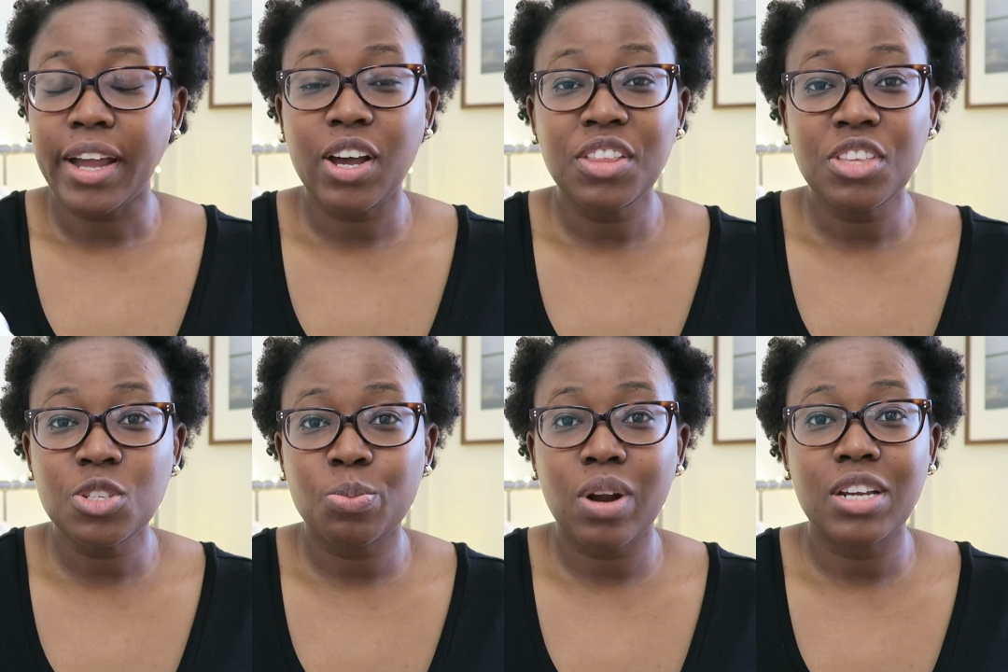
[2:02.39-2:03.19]
I got
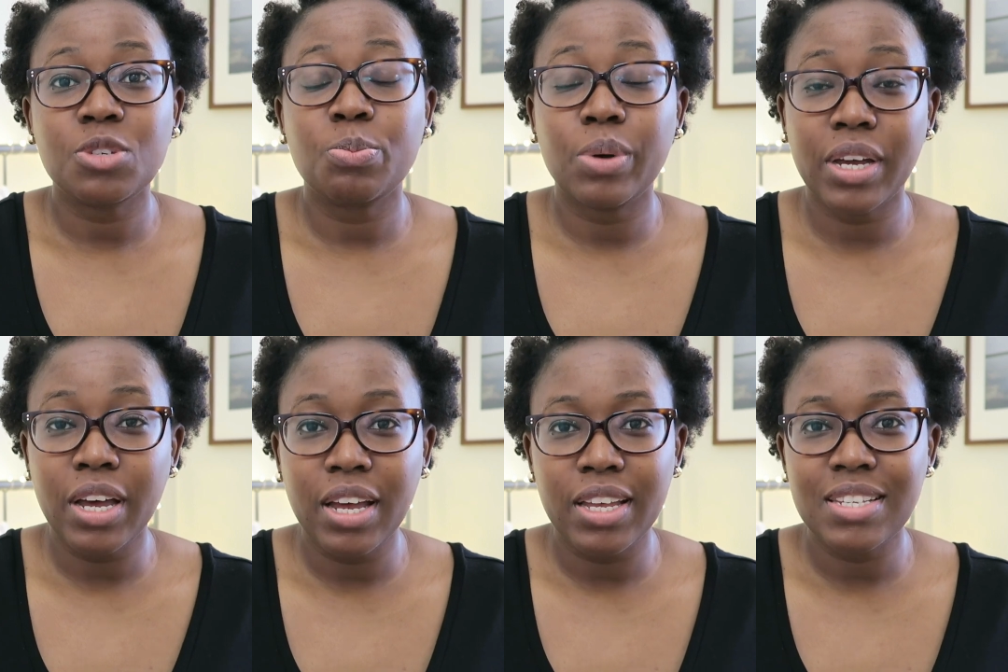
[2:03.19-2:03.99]
this brush
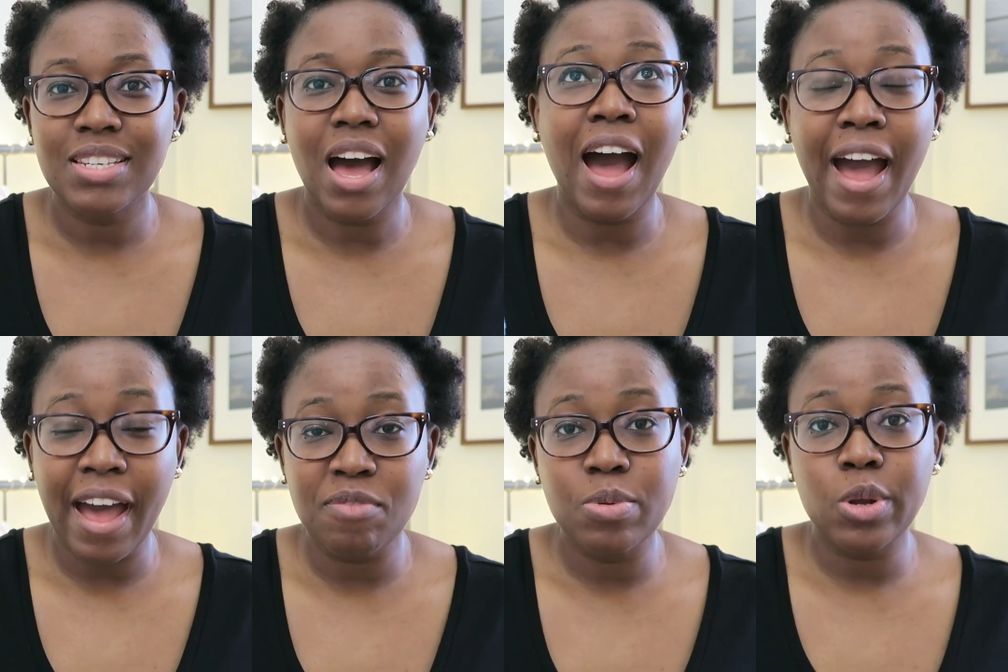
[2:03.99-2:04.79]
because I
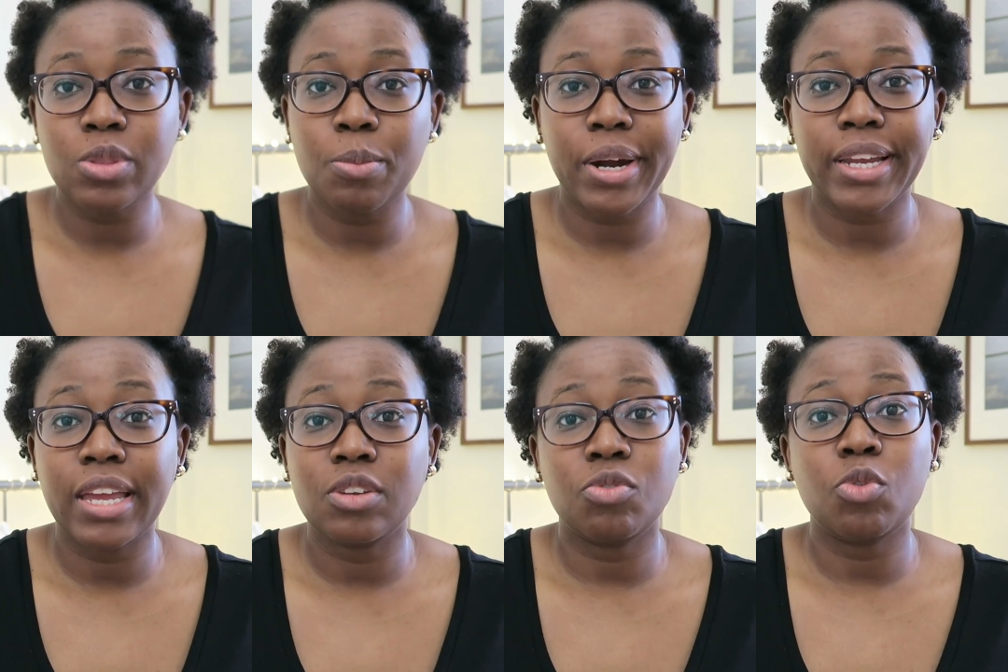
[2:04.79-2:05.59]
have been on the
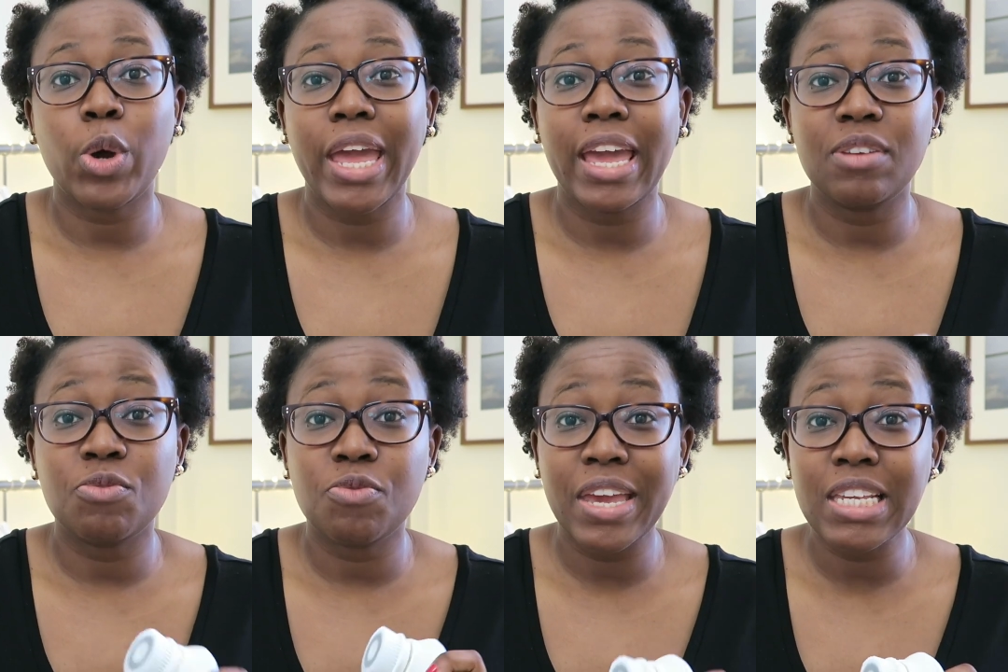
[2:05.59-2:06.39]
market for a
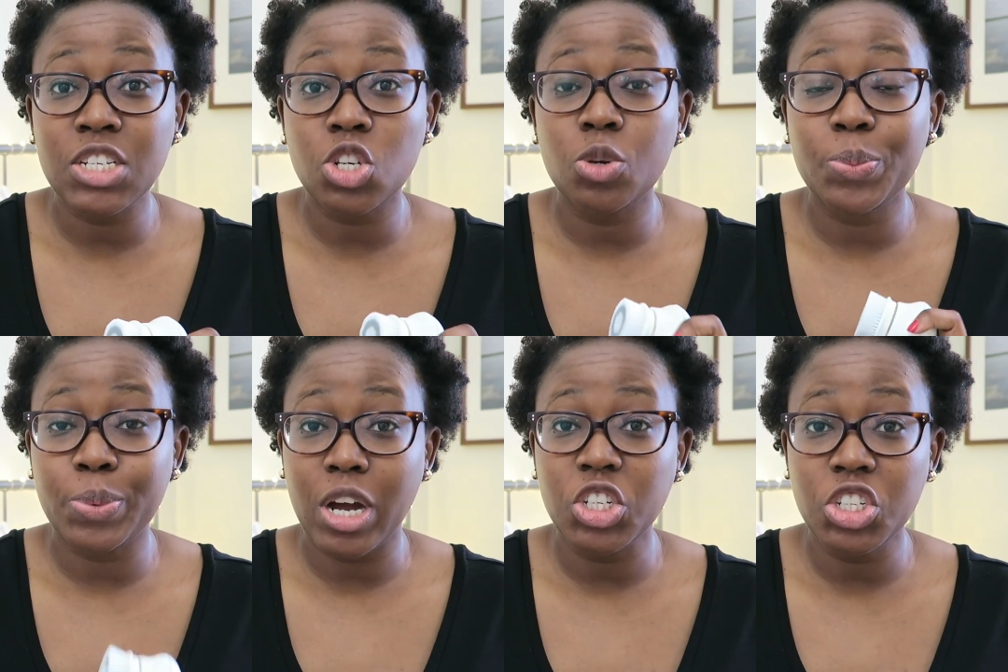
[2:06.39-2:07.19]
facial
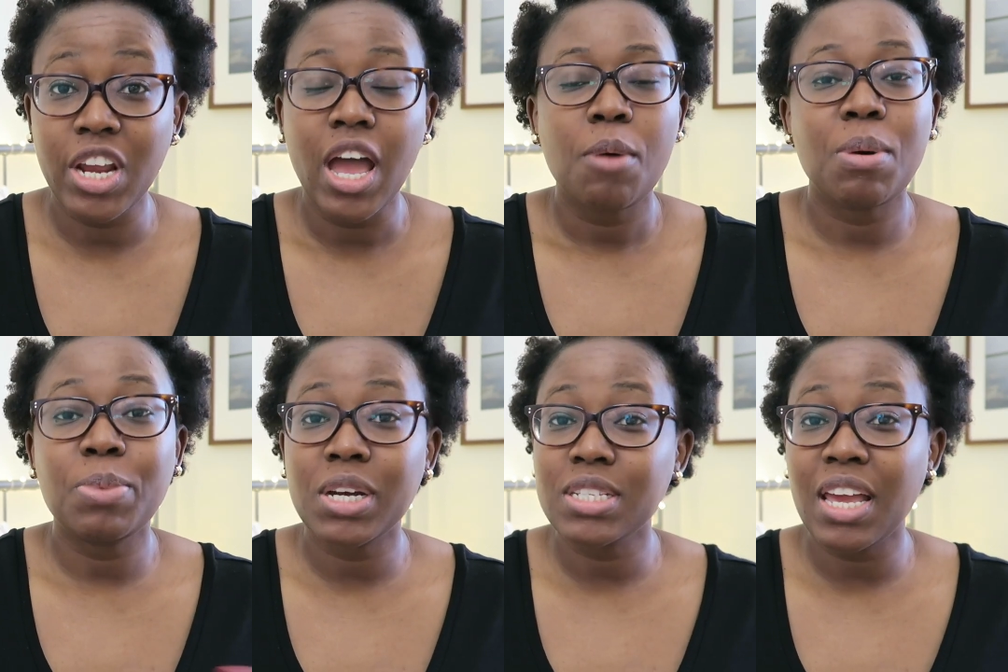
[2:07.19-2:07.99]
brush, but
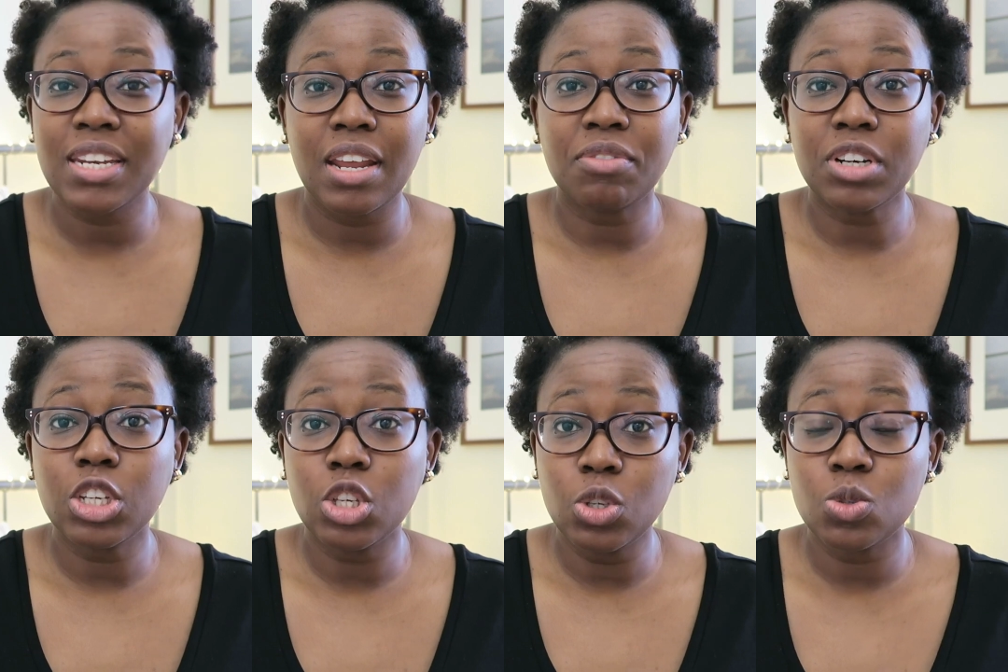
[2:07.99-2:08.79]
because I had never
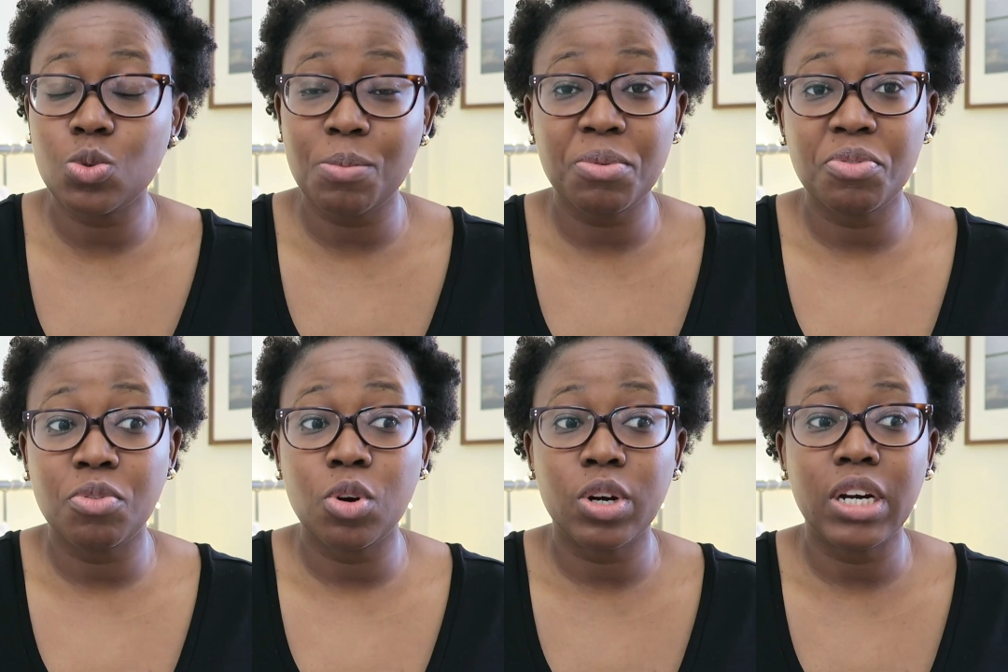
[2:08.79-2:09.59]
used one
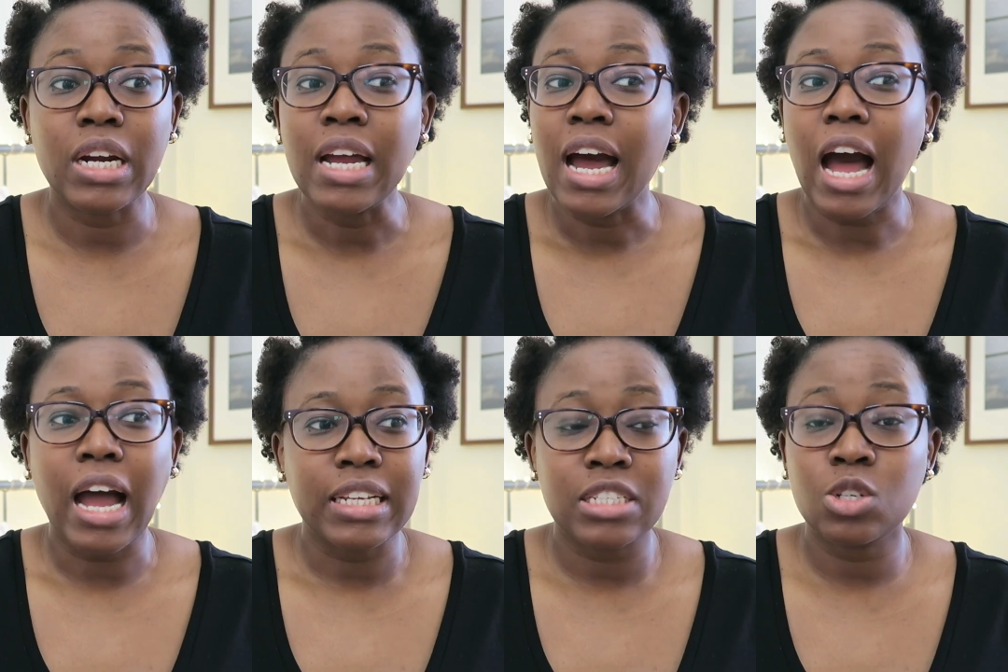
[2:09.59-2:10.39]
before,
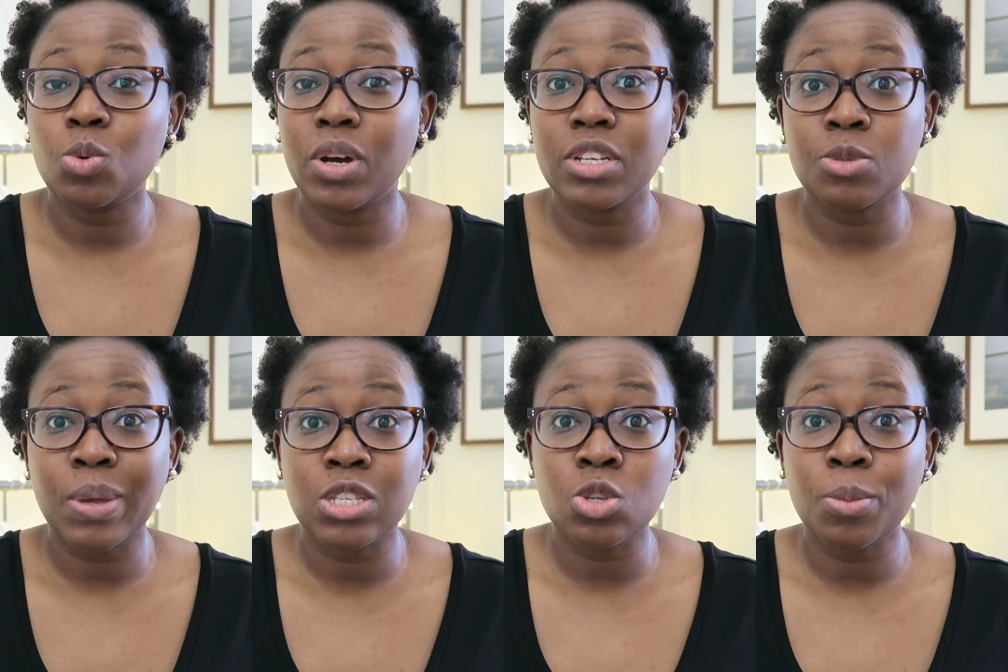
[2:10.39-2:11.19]
I didn't want to
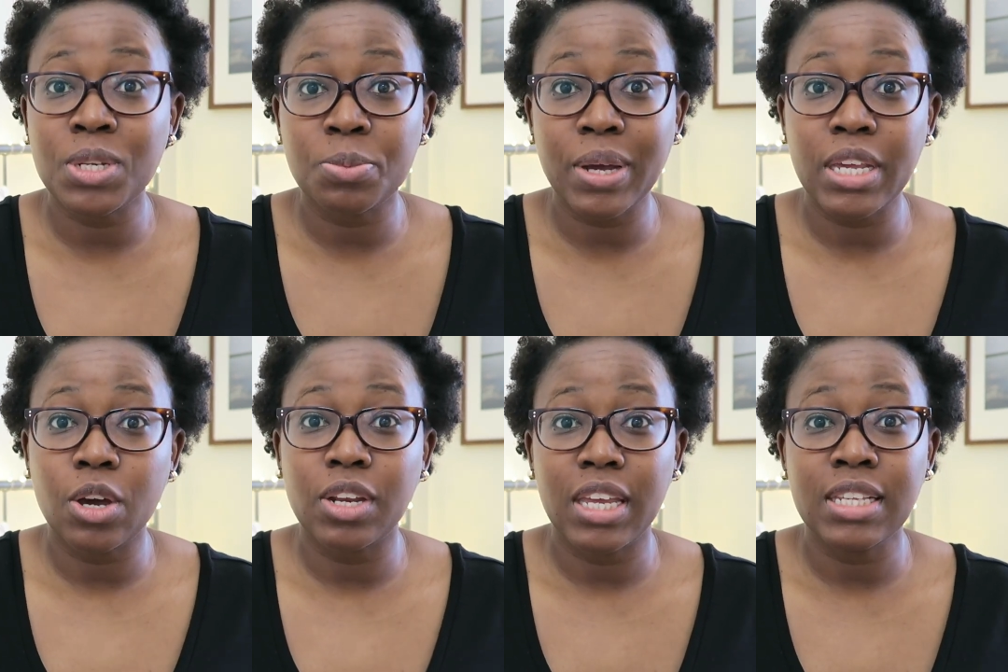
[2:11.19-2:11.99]
spend so much money
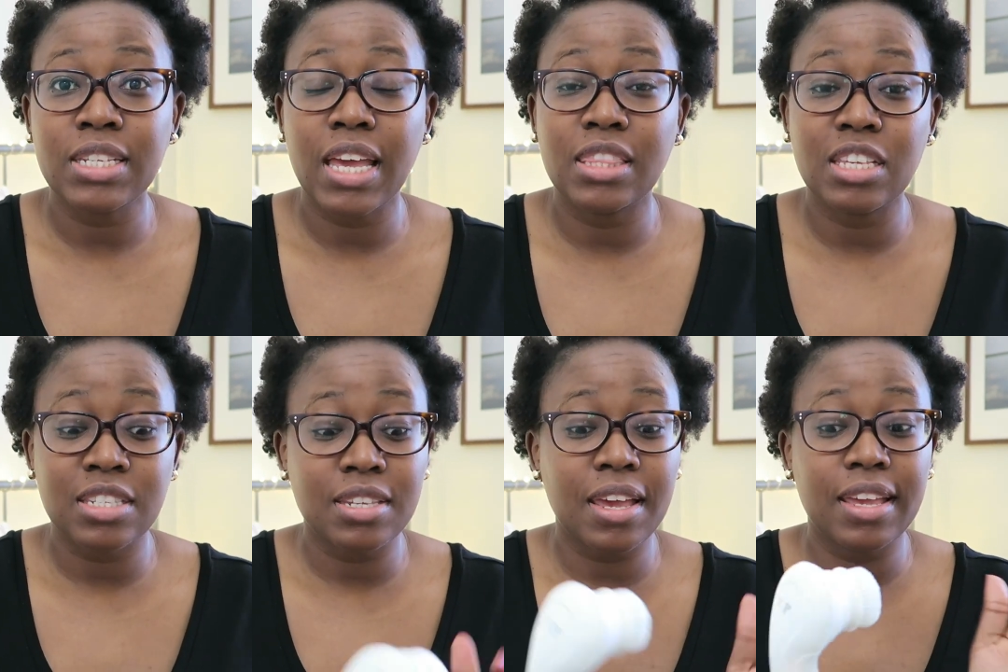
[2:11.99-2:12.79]
on it and
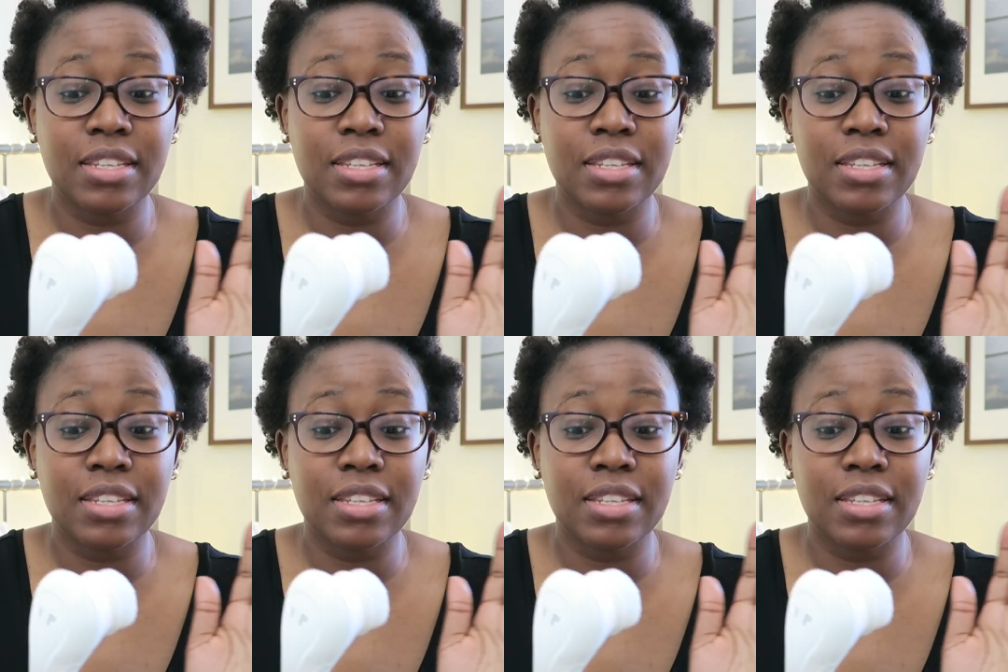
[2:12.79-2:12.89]
this